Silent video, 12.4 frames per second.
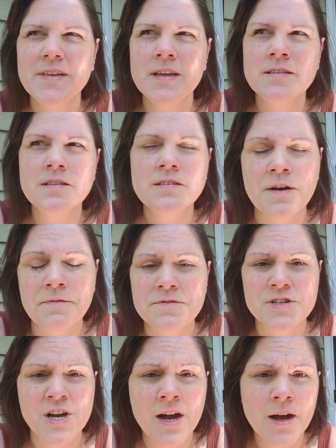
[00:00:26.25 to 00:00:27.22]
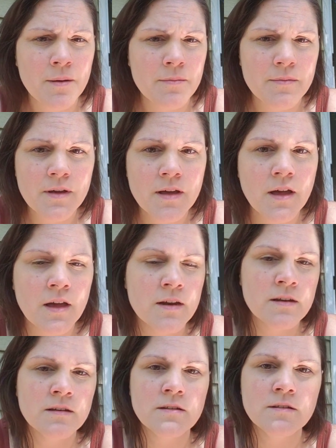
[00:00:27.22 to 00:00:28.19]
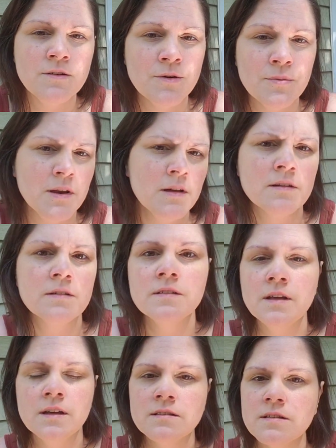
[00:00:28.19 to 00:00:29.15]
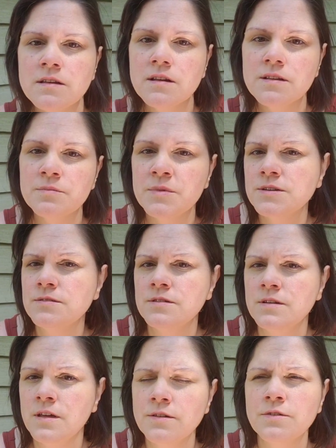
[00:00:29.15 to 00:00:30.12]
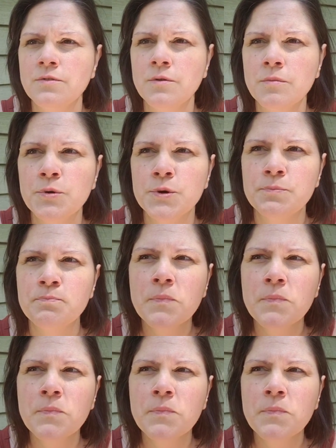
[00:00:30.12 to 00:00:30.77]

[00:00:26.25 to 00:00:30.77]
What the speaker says: It's a tough job, and nobody understands it as much as another groomer.